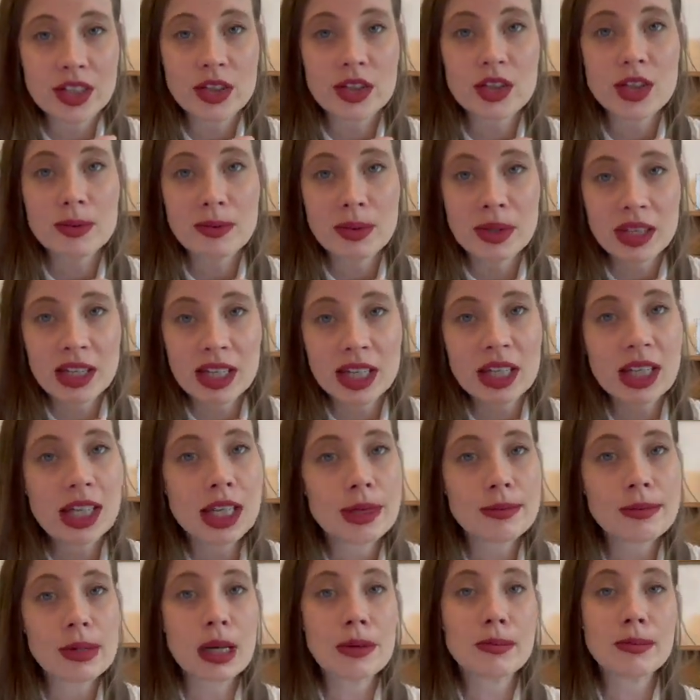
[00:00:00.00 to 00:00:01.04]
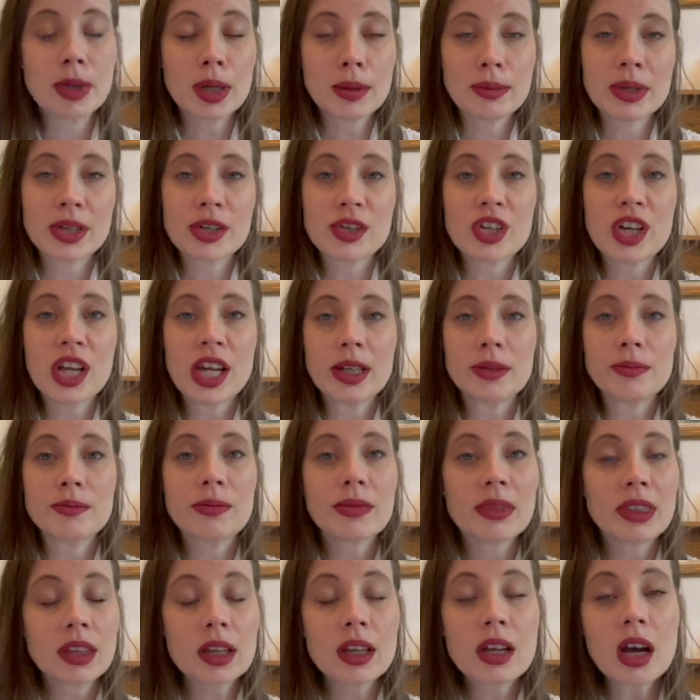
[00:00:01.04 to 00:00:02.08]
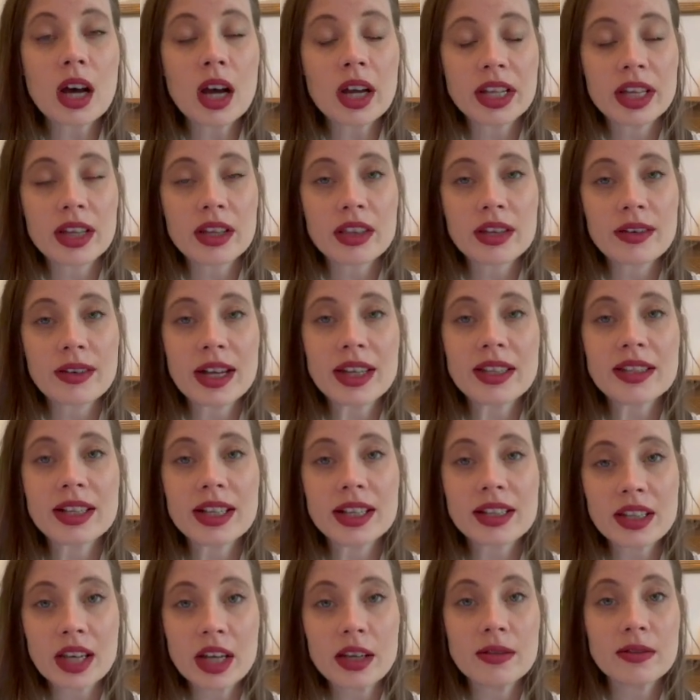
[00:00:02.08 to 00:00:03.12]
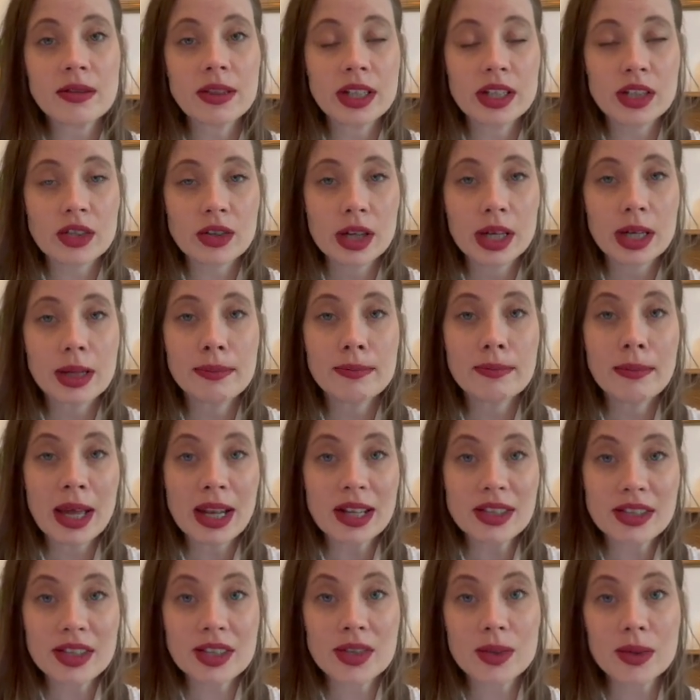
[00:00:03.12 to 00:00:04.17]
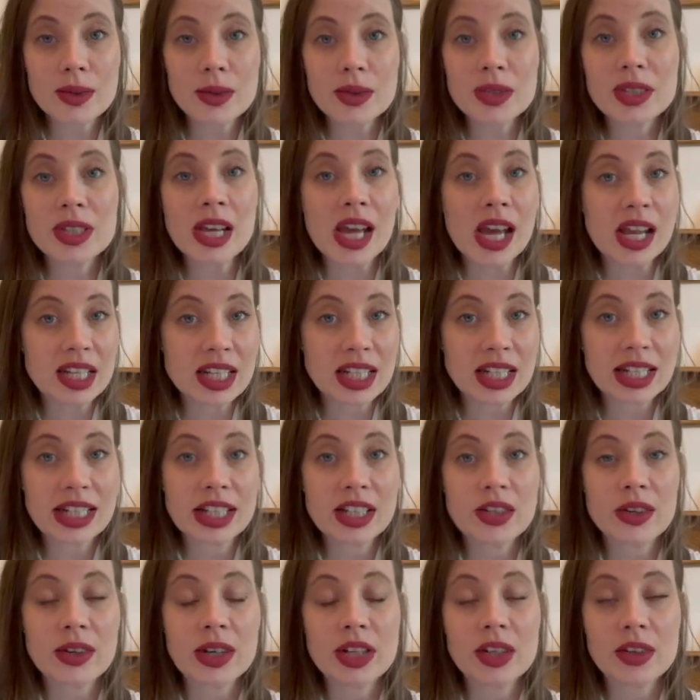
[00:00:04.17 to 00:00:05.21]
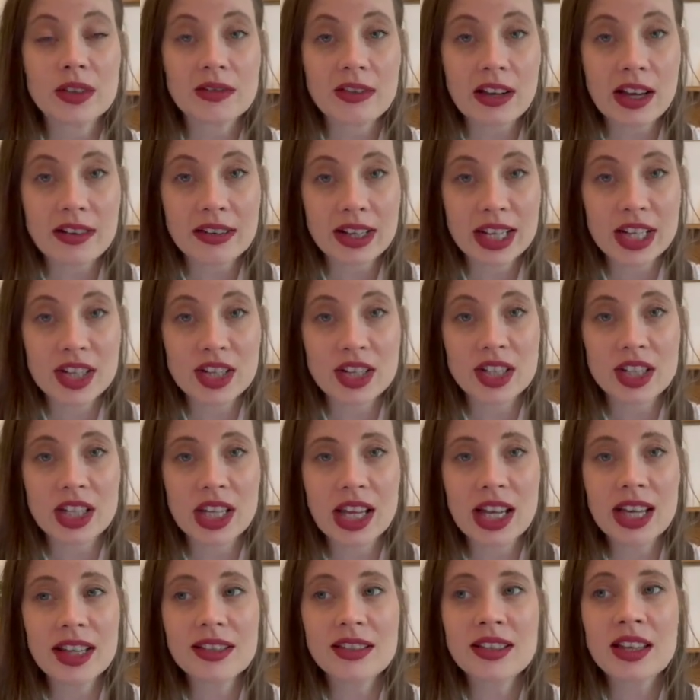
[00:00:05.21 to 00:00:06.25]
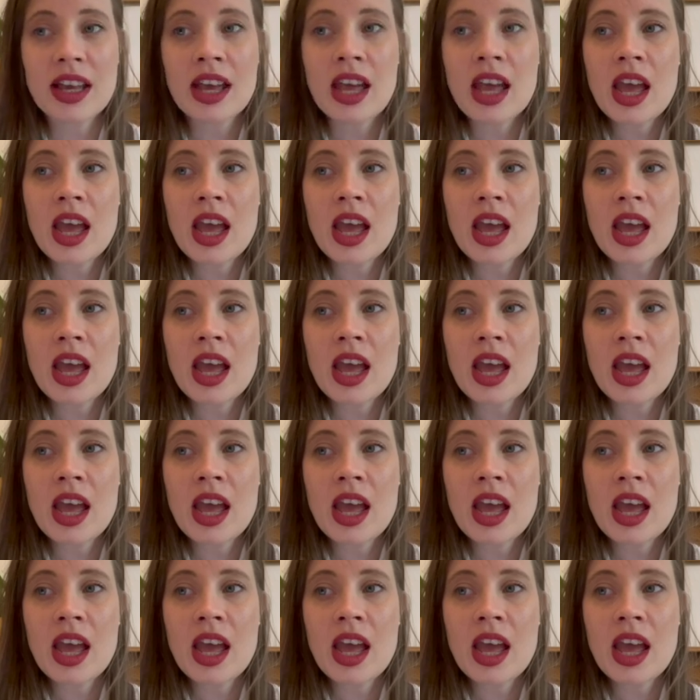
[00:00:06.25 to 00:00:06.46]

you should be thinking about publishing in cardiothoracics, hopefully during med school, certainly during your foundation years.